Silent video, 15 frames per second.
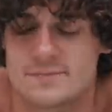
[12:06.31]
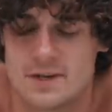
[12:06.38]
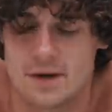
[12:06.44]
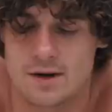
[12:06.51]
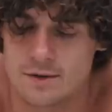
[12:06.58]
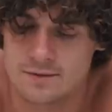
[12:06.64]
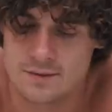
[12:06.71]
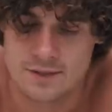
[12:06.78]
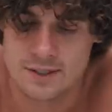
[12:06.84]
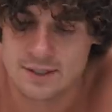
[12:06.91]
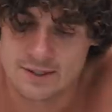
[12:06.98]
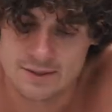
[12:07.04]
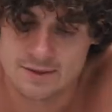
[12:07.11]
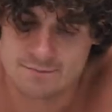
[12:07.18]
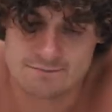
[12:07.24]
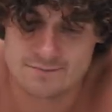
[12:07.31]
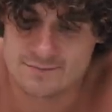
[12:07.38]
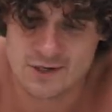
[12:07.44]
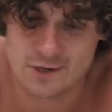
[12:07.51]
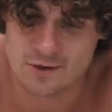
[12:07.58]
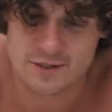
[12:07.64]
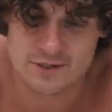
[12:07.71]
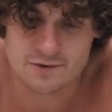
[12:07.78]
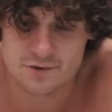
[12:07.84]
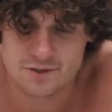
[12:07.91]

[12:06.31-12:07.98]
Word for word: No, not looking to